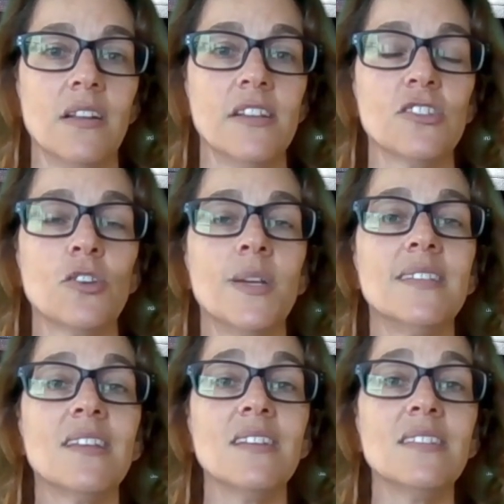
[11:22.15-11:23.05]
so he
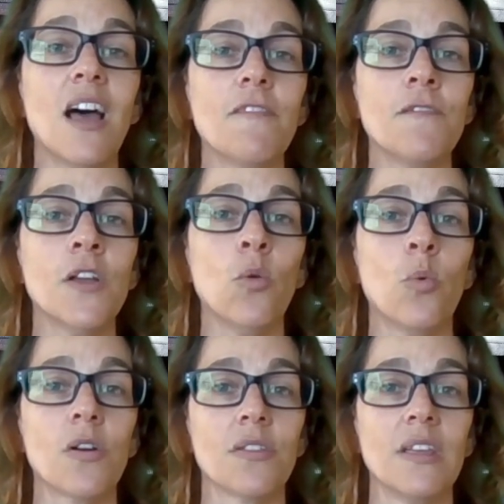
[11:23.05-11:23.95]
does not feel
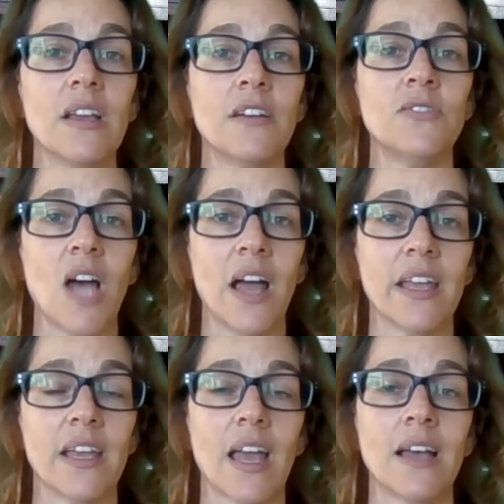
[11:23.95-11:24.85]
worthy of
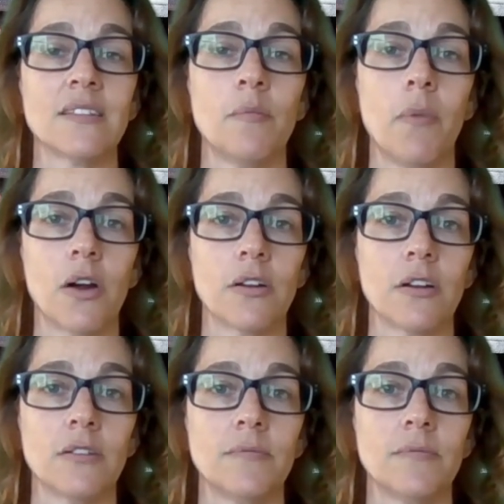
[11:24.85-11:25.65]
dying as a martyr.